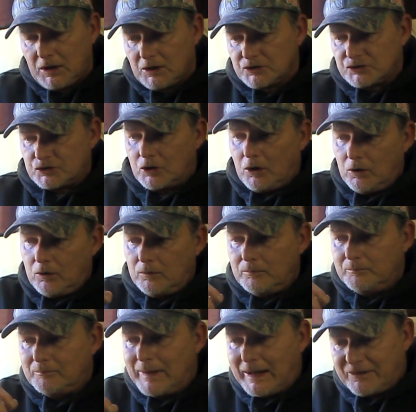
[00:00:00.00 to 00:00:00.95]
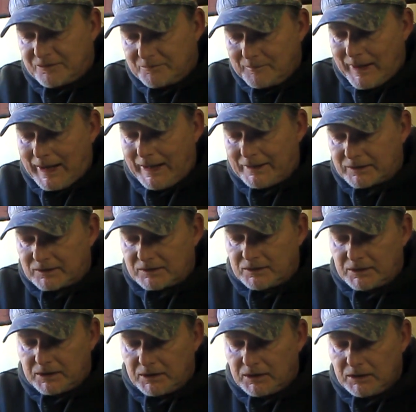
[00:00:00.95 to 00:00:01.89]
So
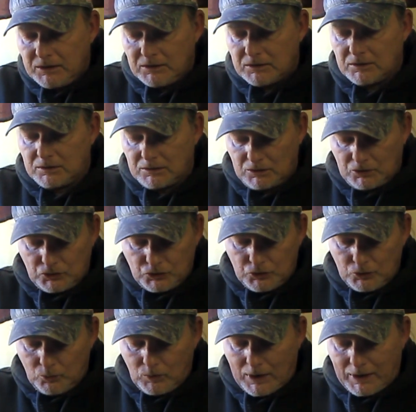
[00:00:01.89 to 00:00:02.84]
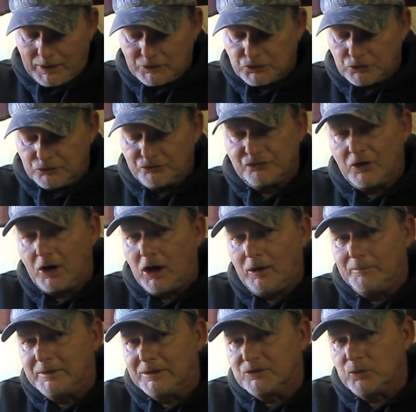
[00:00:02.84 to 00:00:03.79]
mathematically, you want to
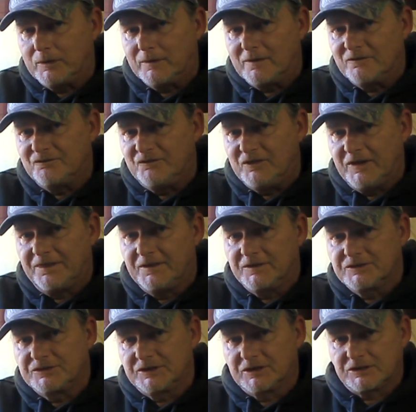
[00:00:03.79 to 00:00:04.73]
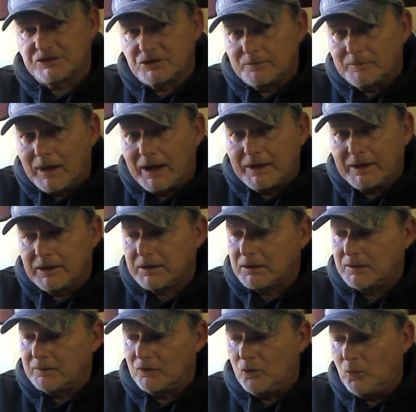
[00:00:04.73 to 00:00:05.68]
fall between the fifth and sixth harmonic.
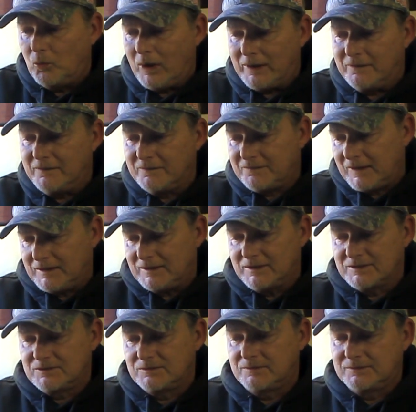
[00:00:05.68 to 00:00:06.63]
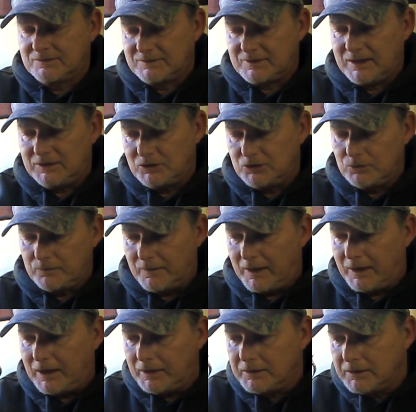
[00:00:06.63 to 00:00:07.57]
And the way that they do
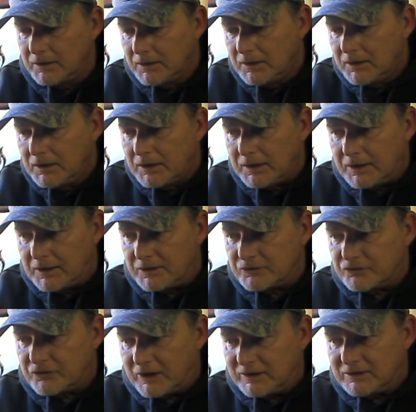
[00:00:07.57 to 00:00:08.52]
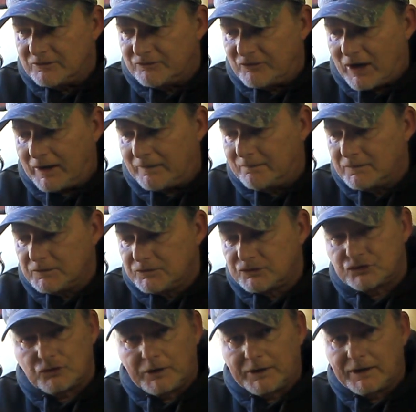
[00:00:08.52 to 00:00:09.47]
that is they divide the
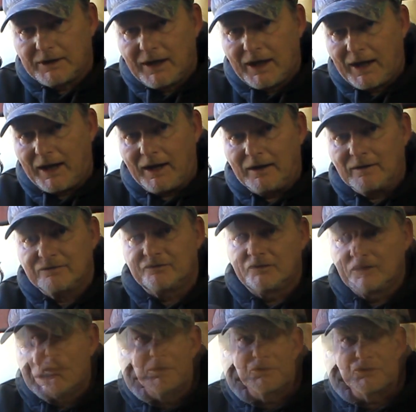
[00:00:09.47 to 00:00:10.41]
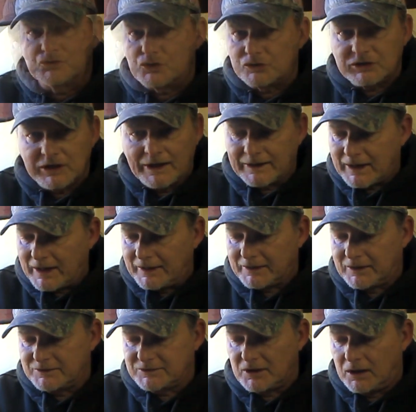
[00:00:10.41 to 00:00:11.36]
string in half. It's just like on a
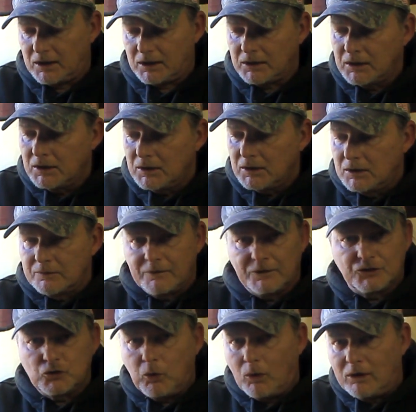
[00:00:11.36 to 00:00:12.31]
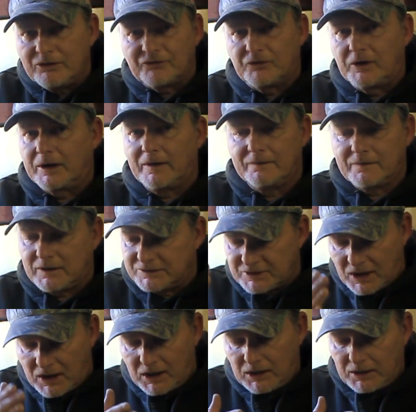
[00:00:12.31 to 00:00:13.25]
guitar. The 12th fret on the
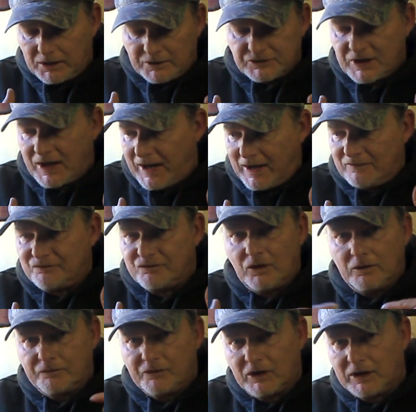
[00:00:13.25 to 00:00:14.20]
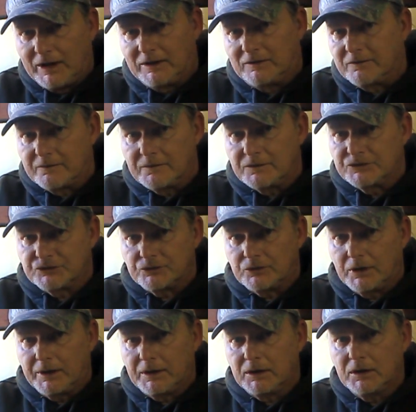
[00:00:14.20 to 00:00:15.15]
guitar is half of the length of the
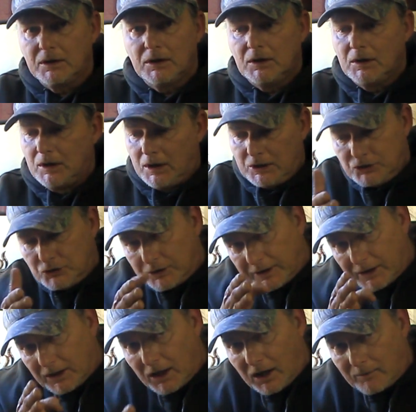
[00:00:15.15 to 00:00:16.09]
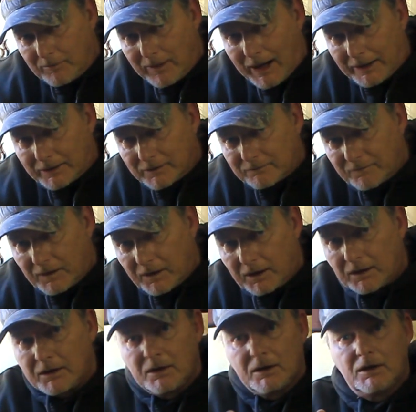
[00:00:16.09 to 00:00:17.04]
string, and you get a harmonic
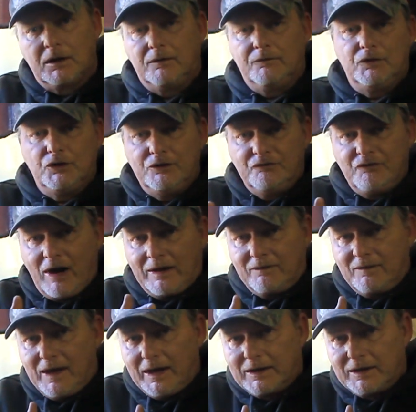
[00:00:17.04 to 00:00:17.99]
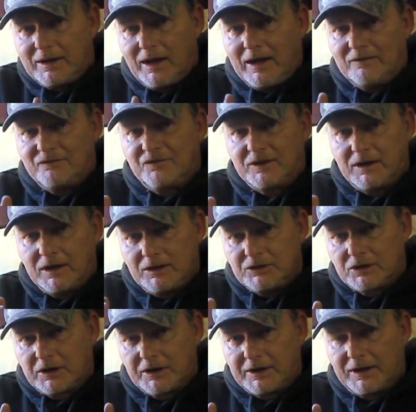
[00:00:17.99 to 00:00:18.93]
there. If you divide that in half again,
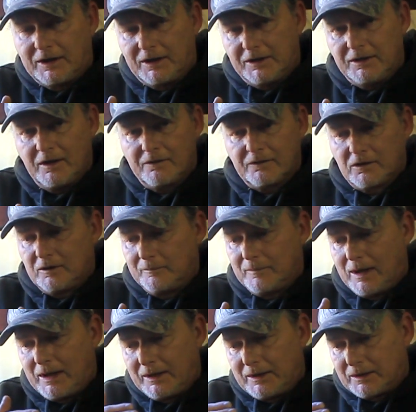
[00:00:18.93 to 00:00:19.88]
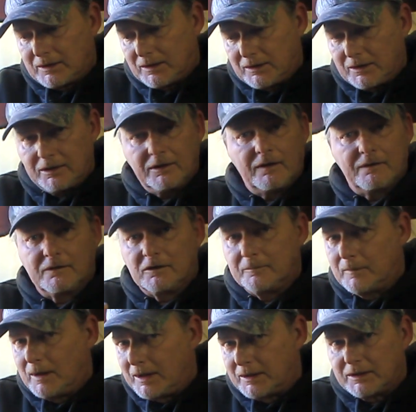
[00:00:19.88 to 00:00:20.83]
you're going to get another harmonic and another
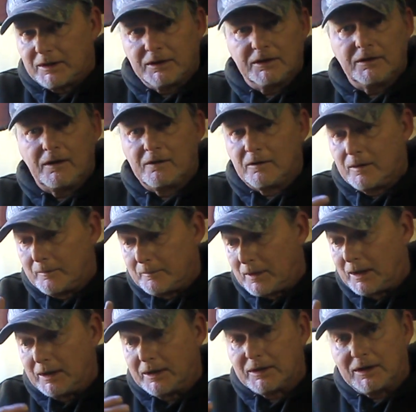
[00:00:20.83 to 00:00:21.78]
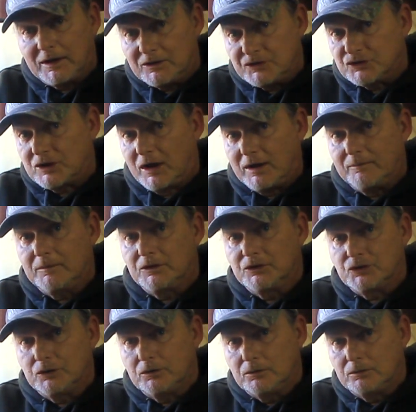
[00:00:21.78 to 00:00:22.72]
harmonic and another harmonic each time
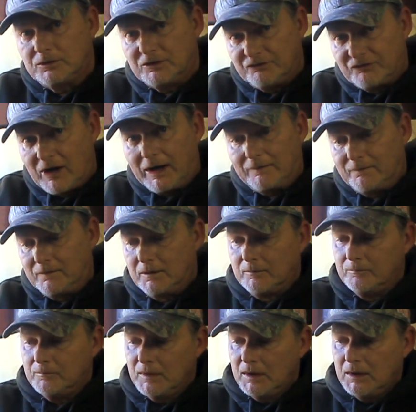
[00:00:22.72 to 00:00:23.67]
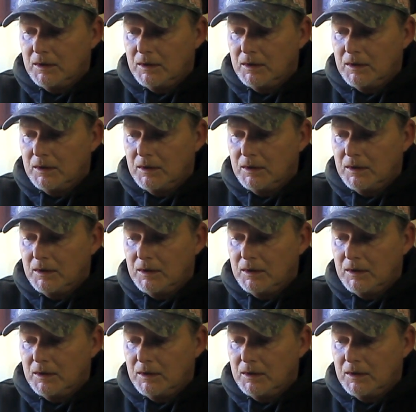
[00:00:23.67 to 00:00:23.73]
that you divide them.